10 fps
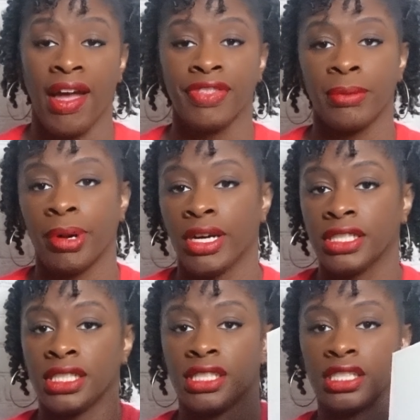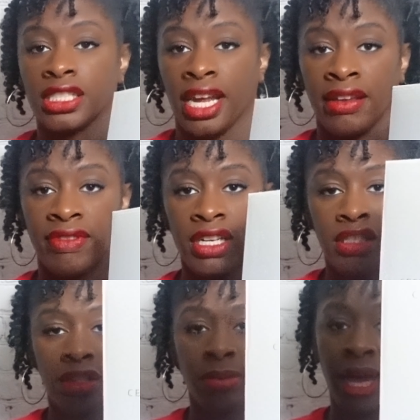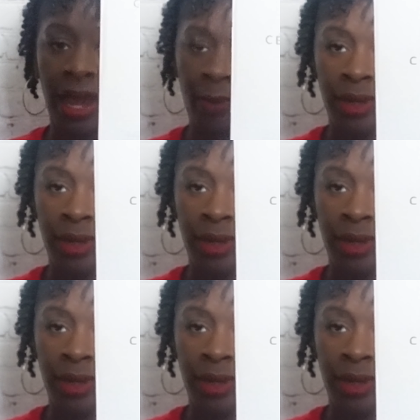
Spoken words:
have to purchase the shake vessel, but I